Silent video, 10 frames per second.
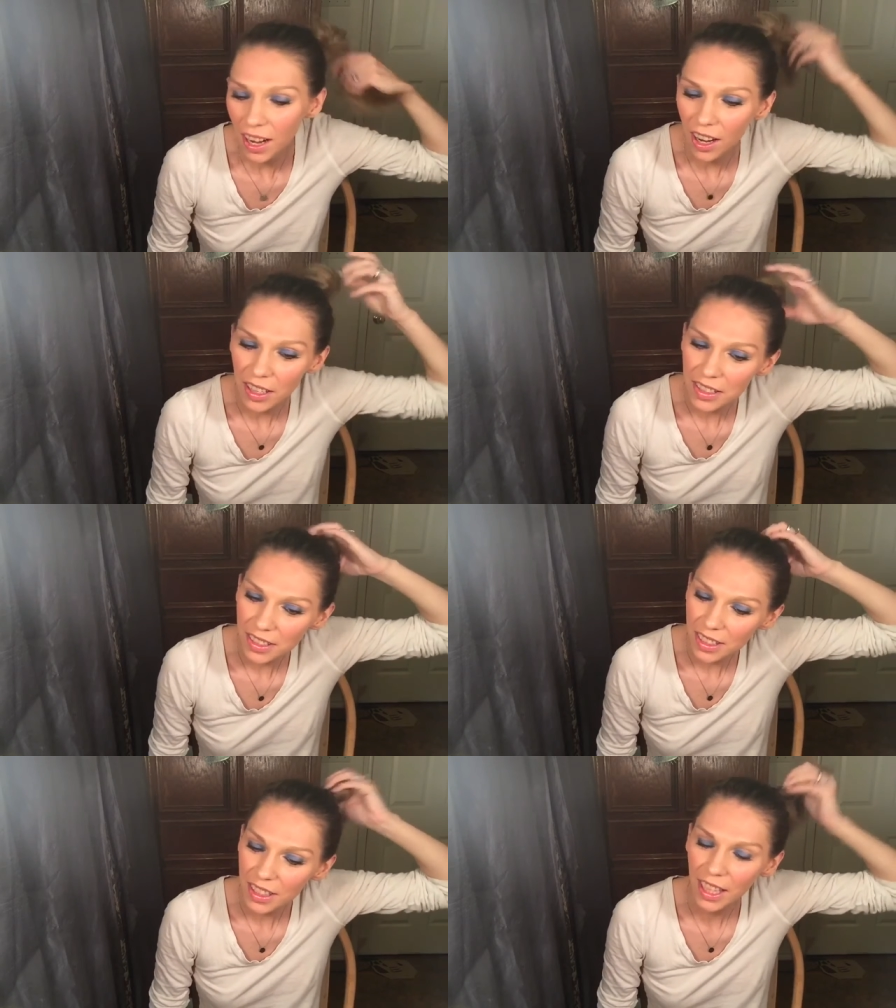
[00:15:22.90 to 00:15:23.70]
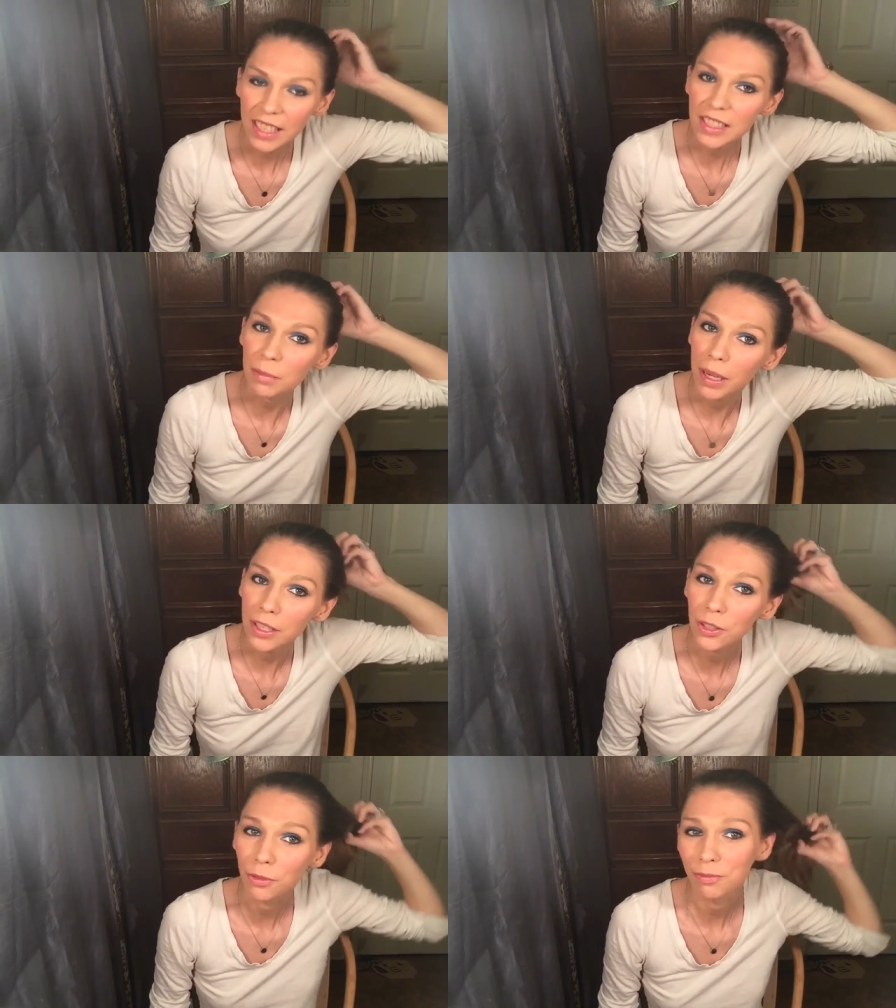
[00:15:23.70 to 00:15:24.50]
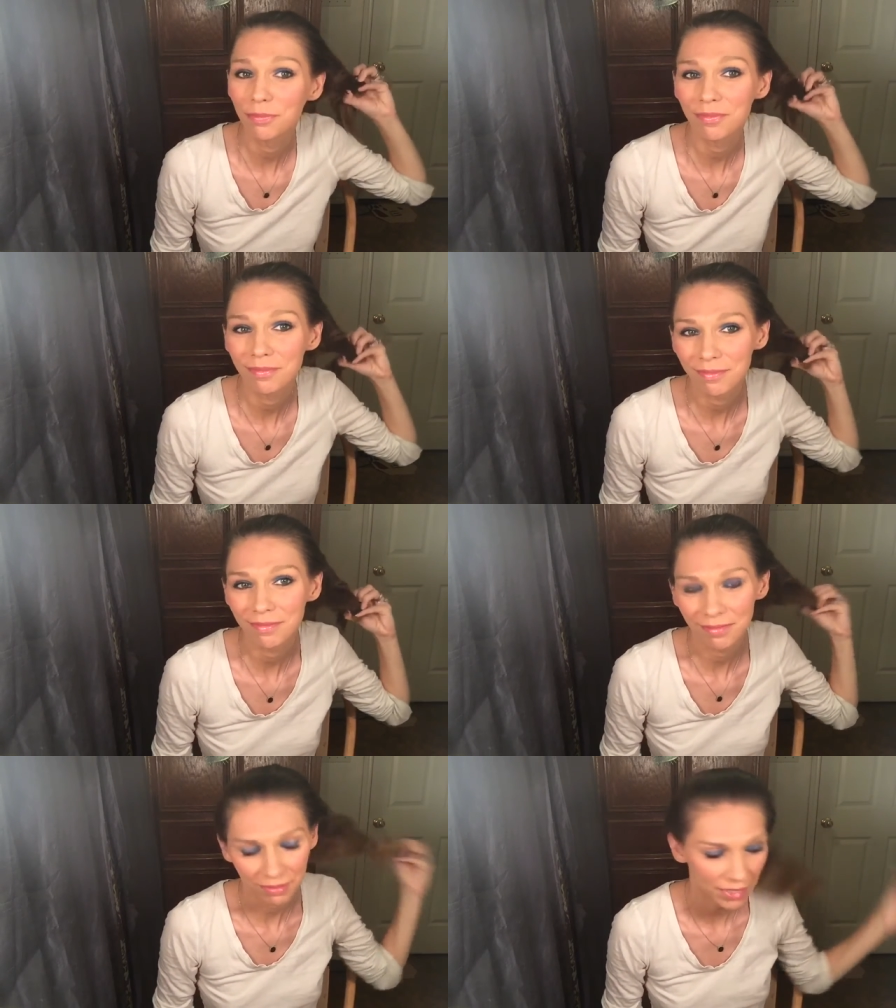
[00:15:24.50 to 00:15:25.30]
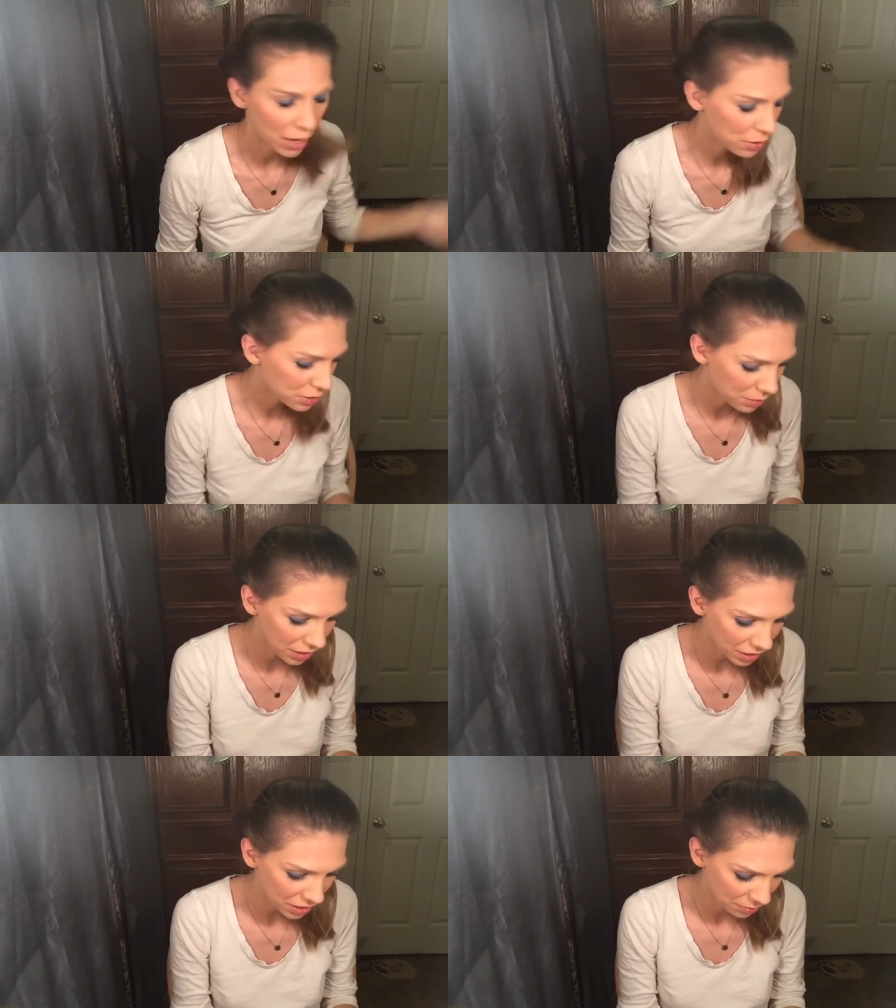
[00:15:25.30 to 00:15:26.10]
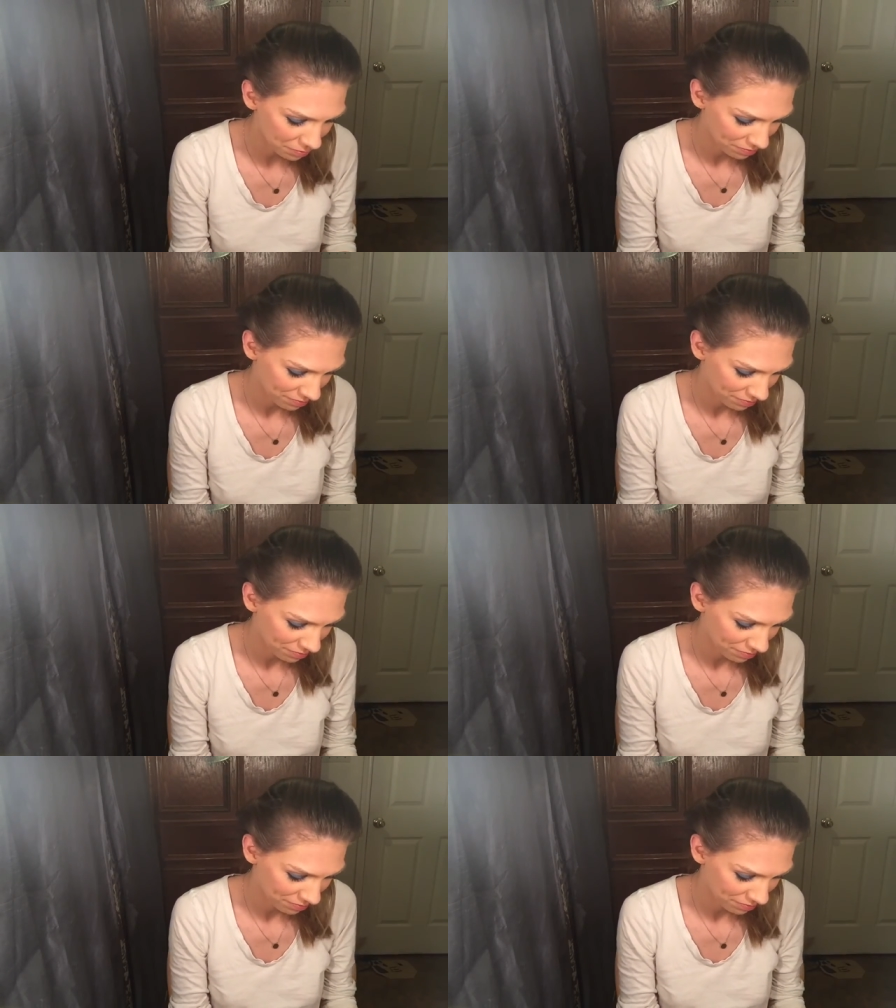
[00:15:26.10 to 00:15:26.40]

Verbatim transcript: Honestly, that is my do. That was my thing.